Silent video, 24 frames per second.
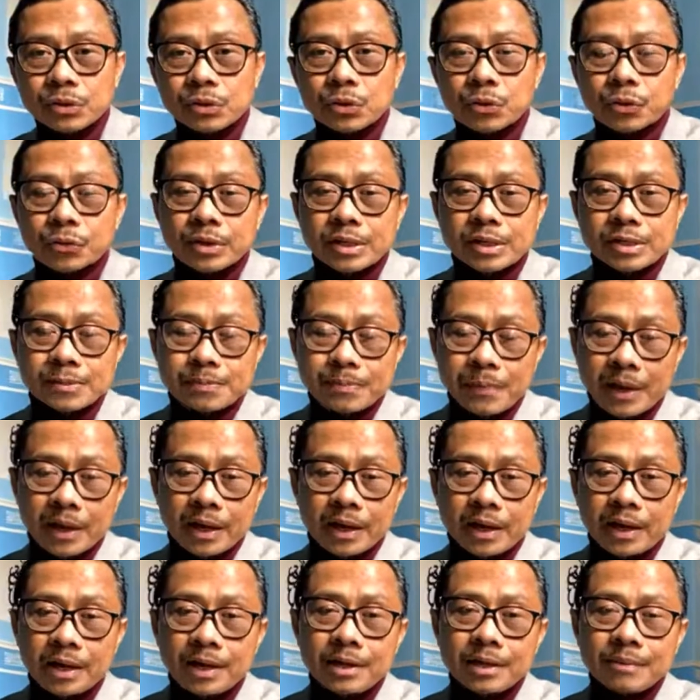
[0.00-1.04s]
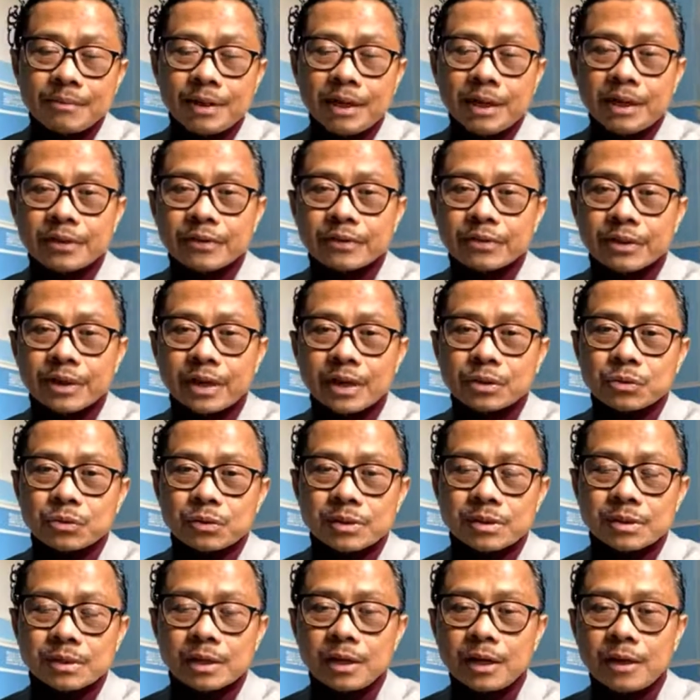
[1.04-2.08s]
to respect Adam alayhi salatu
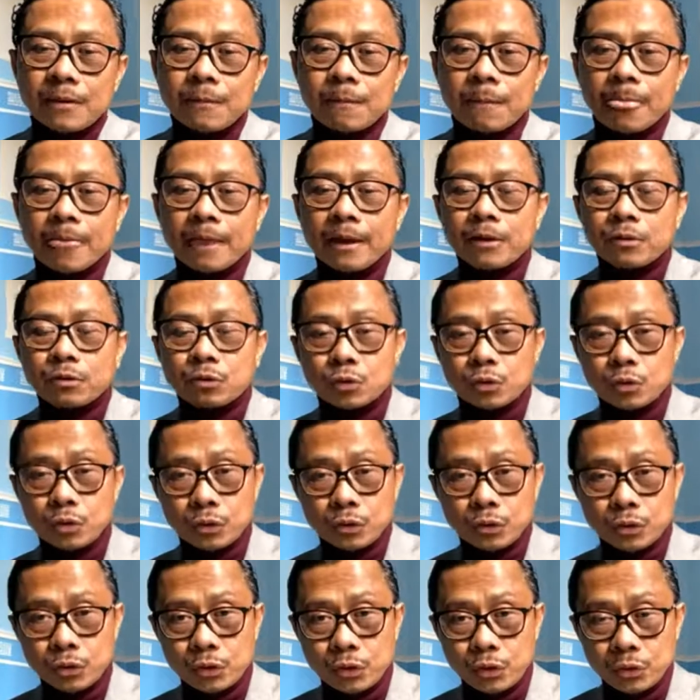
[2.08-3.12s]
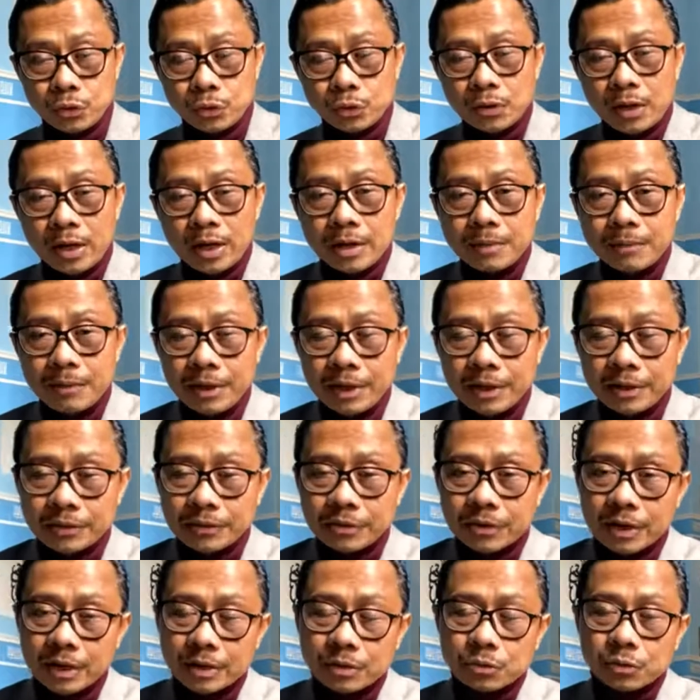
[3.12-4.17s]
wasalam, to do sujood to Adam alayhi
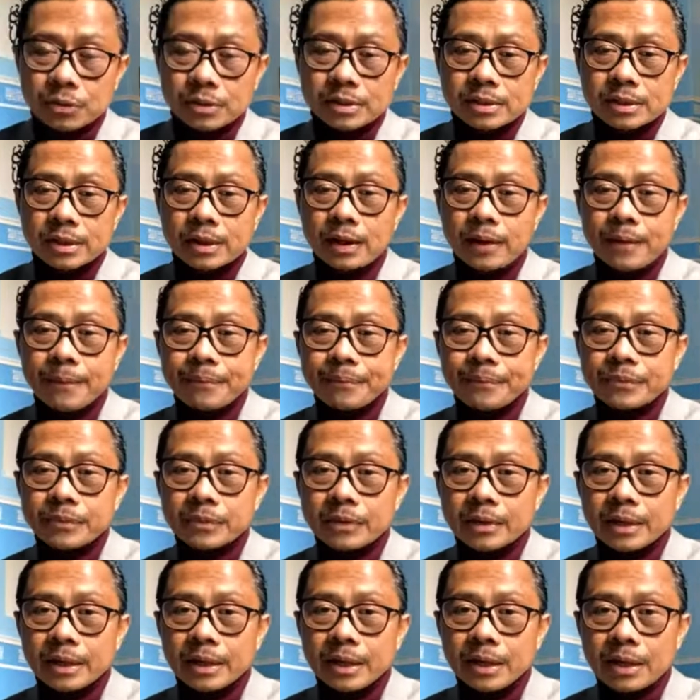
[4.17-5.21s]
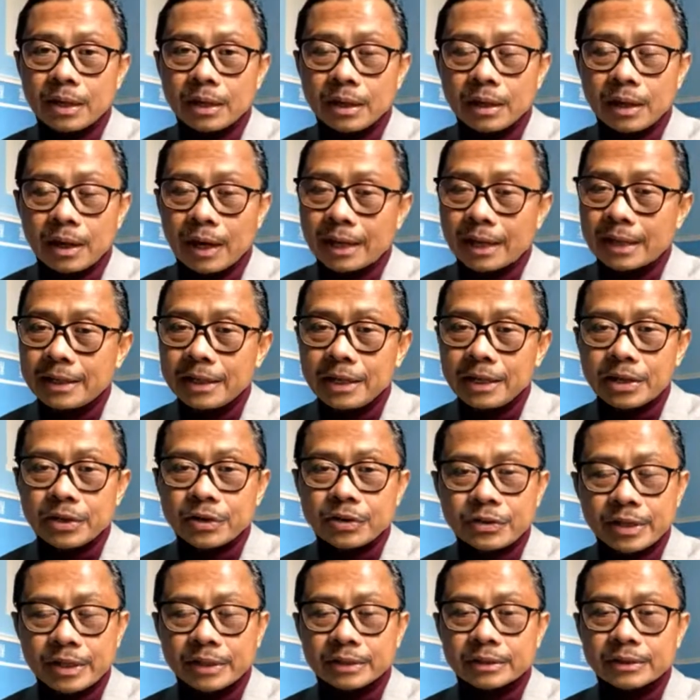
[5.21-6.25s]
salatu wasalam, and he
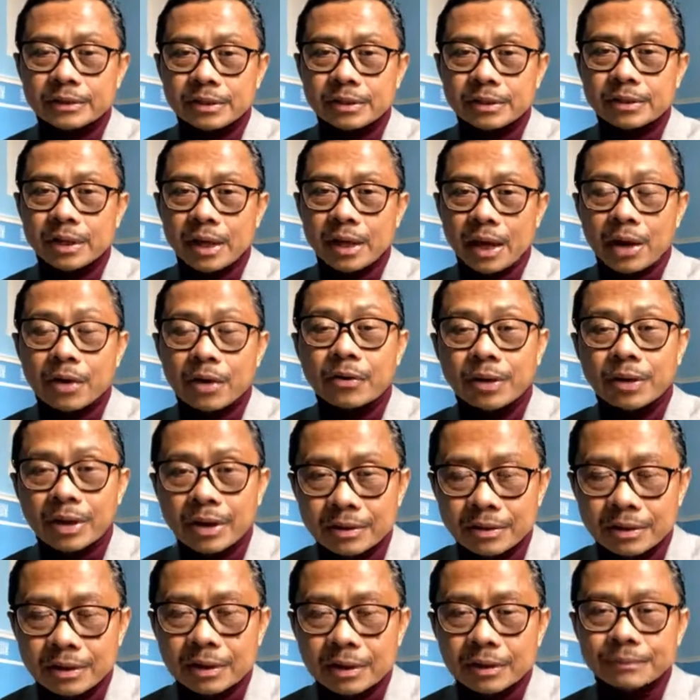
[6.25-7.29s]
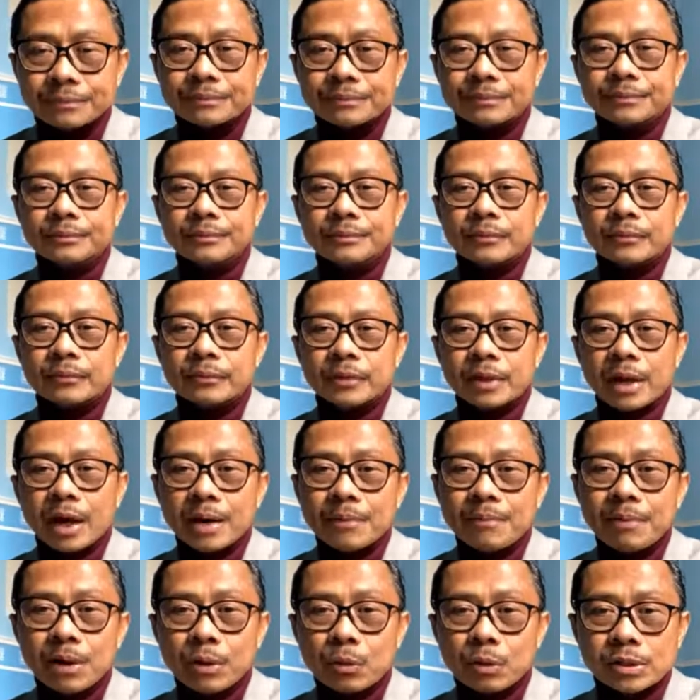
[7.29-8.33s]
rejected it arrogantly.
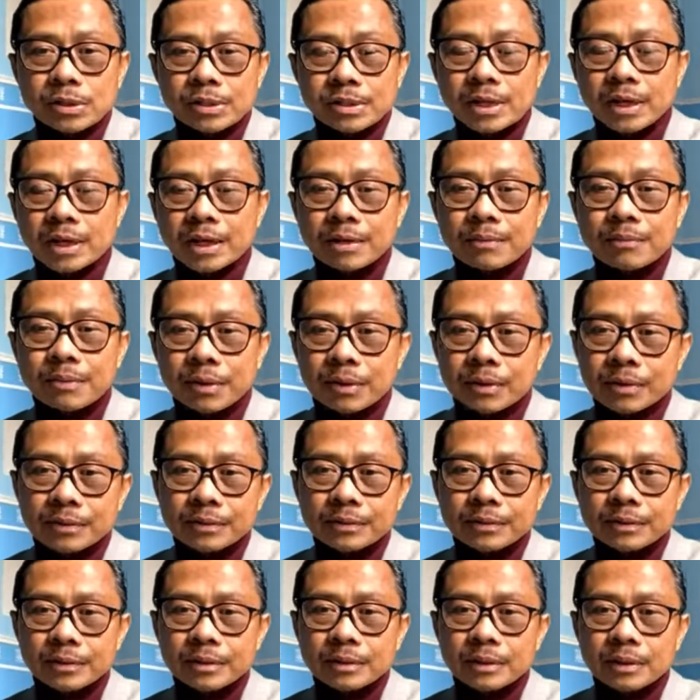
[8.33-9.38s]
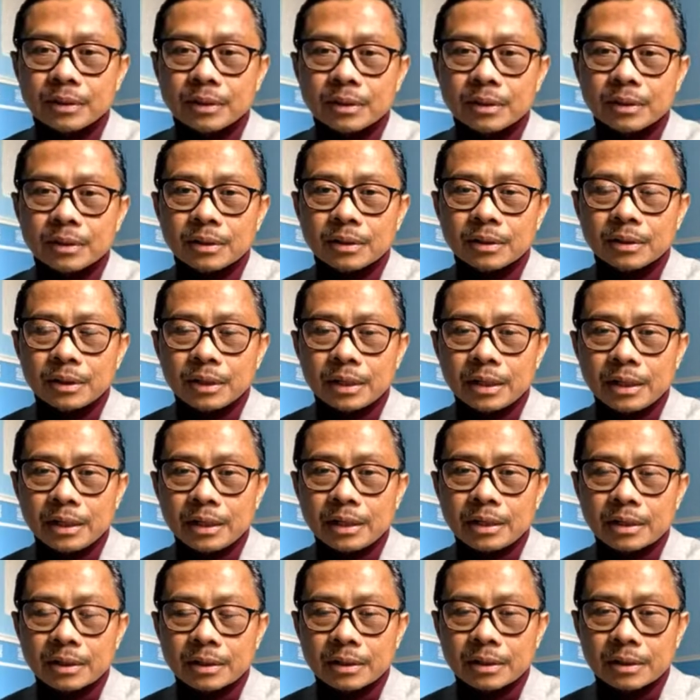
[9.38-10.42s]
Aba wastakbar.
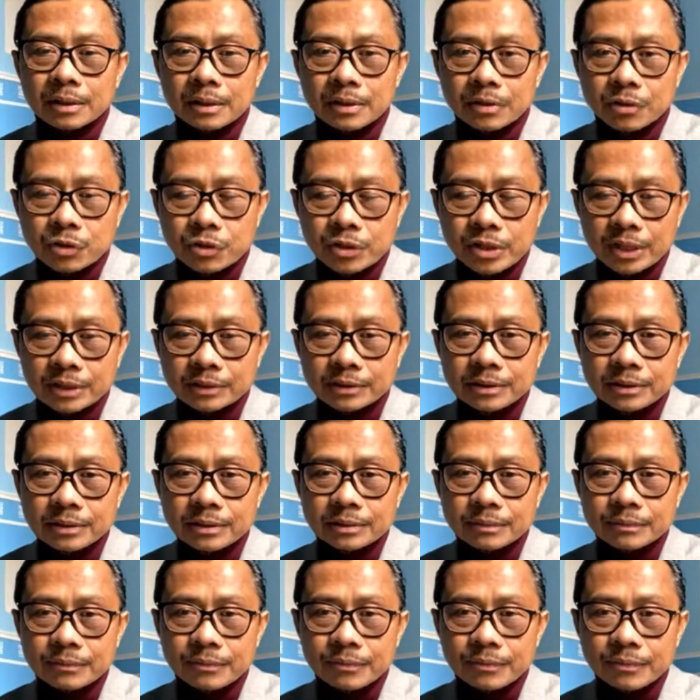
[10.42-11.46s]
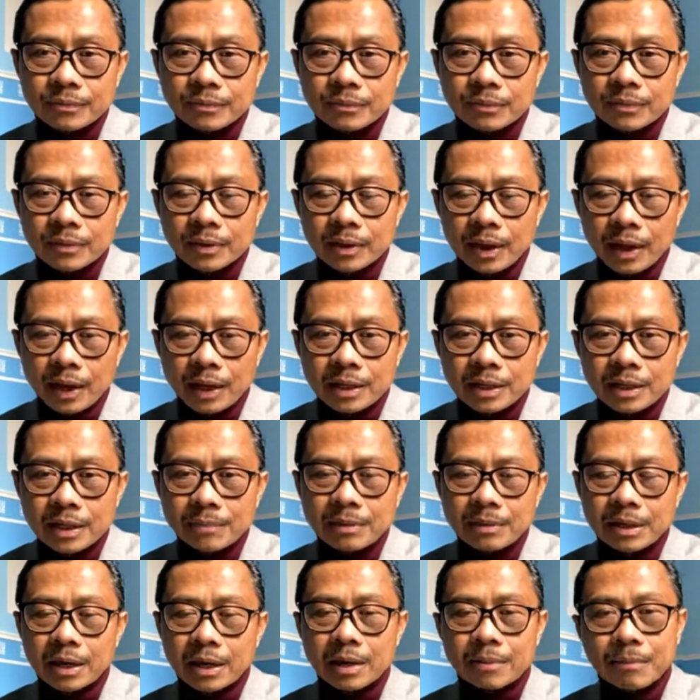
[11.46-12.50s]
He rejected and
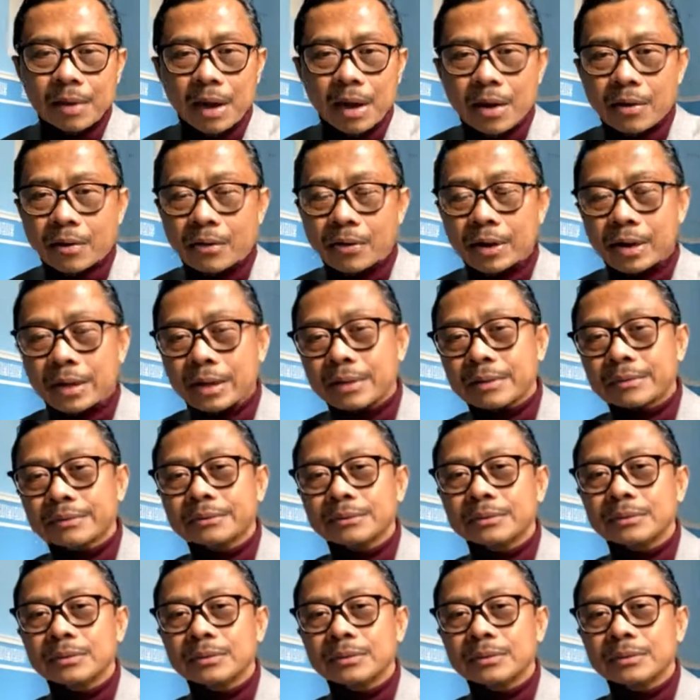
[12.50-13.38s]
he became arrogant.